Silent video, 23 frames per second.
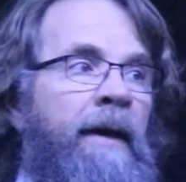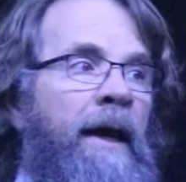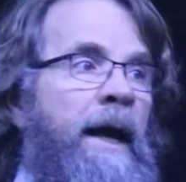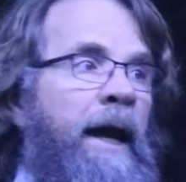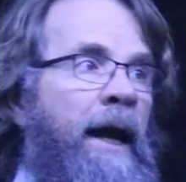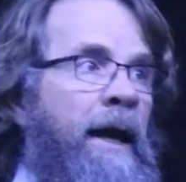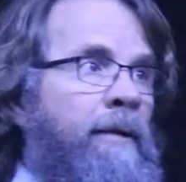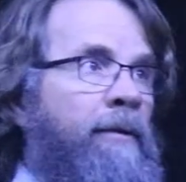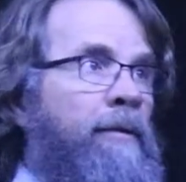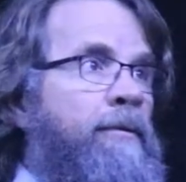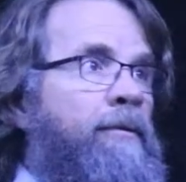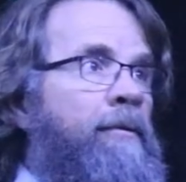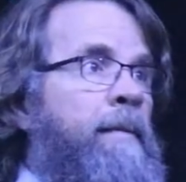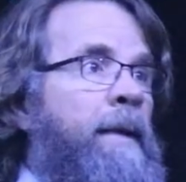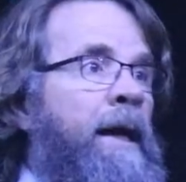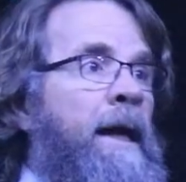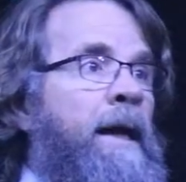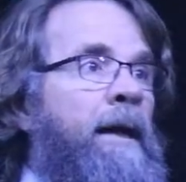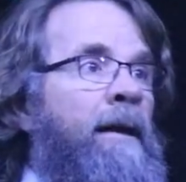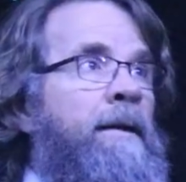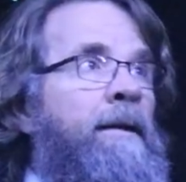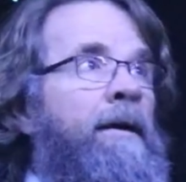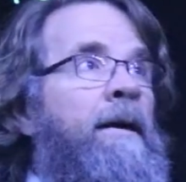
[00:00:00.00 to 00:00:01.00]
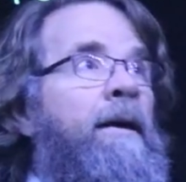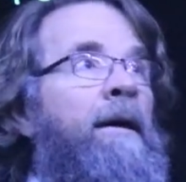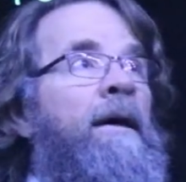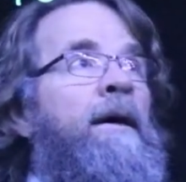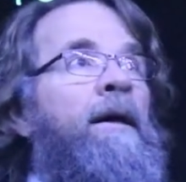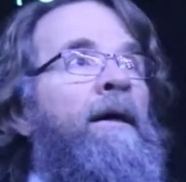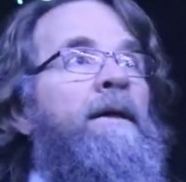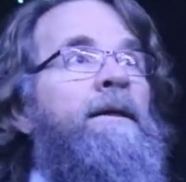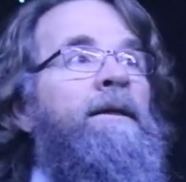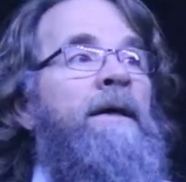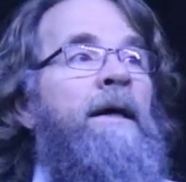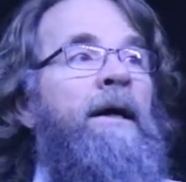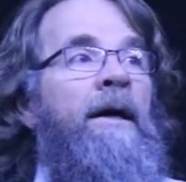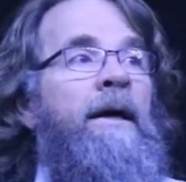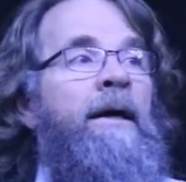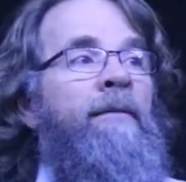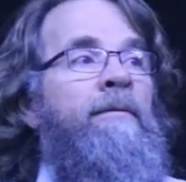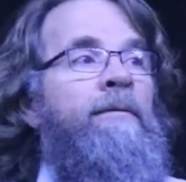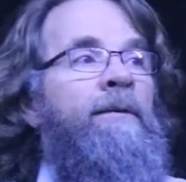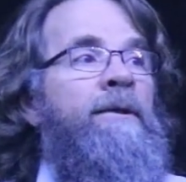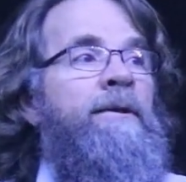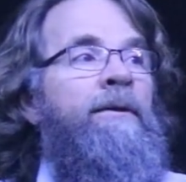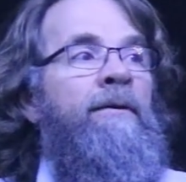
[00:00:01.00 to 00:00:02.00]
the annual demand
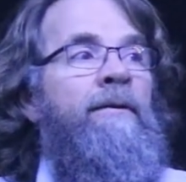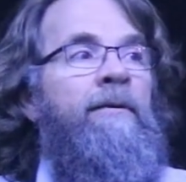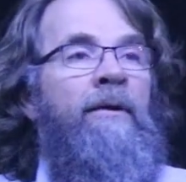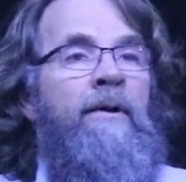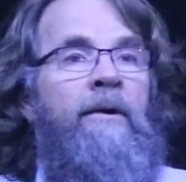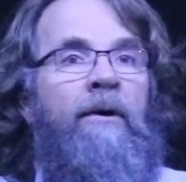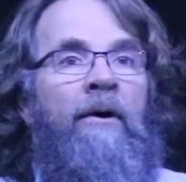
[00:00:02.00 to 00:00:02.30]
times the